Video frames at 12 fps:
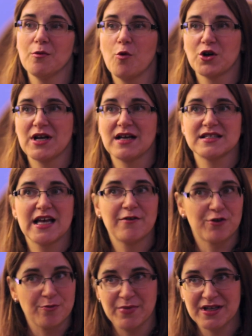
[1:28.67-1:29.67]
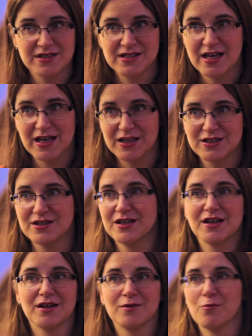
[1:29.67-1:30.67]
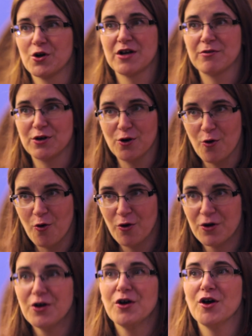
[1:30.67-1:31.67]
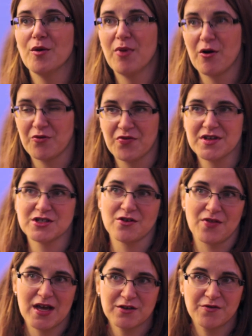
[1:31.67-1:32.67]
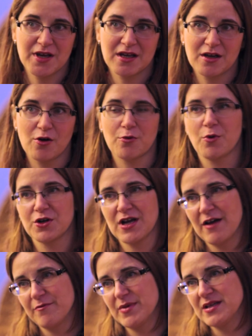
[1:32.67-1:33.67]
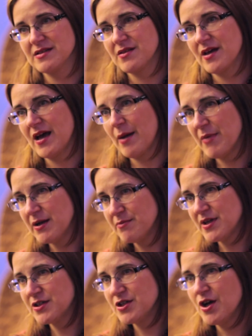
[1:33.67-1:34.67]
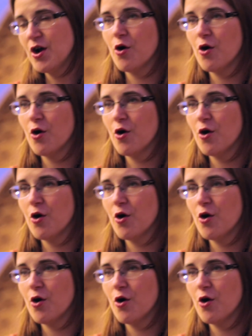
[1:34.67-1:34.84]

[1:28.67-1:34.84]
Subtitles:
what has ever been said in whatever law about this or that thing, or what have been the amendment,